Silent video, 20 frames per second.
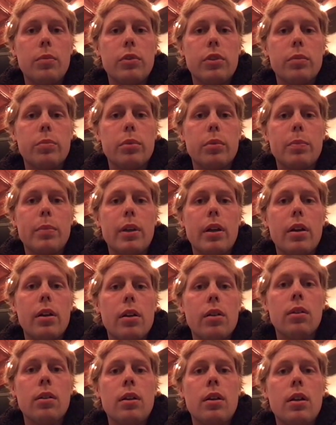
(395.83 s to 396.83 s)
to
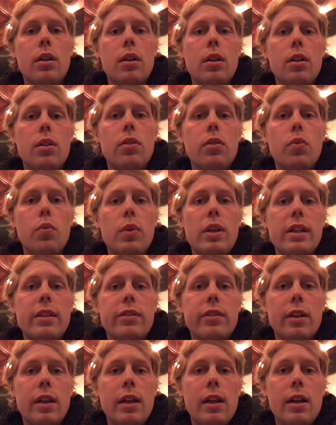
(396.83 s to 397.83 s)
prepare the
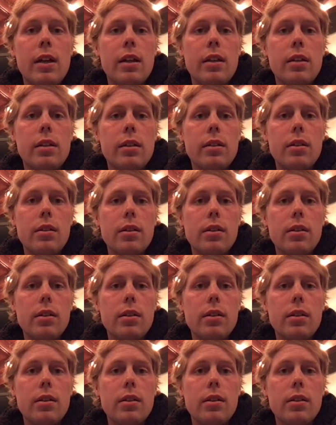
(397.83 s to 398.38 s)
weeks ahead